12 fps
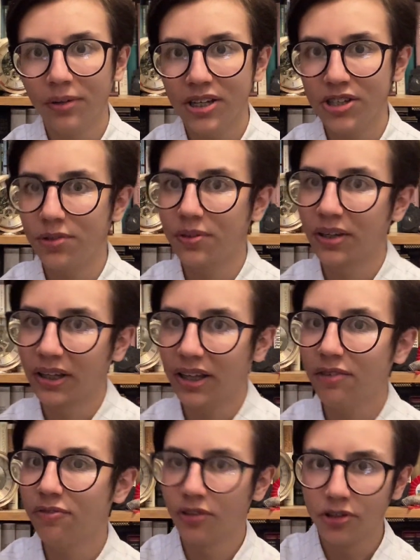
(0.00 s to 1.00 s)
is you can
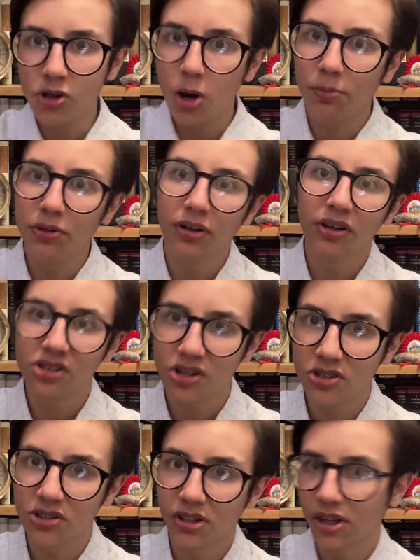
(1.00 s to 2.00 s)
give the top neurosurgeons
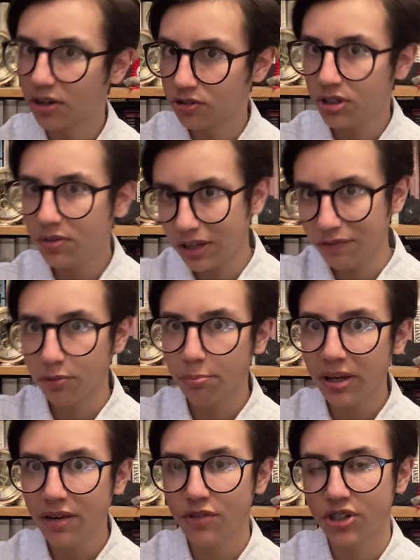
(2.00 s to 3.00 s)
in the country, you can give them
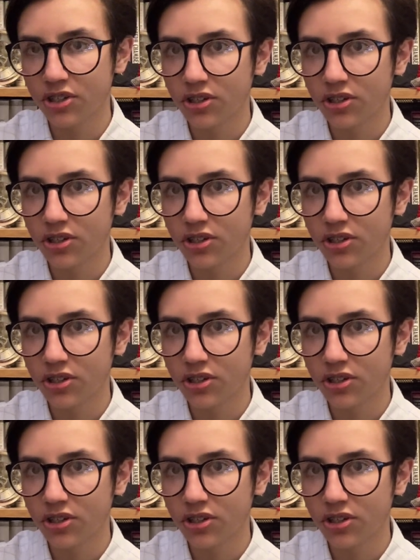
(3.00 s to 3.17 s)
peerages.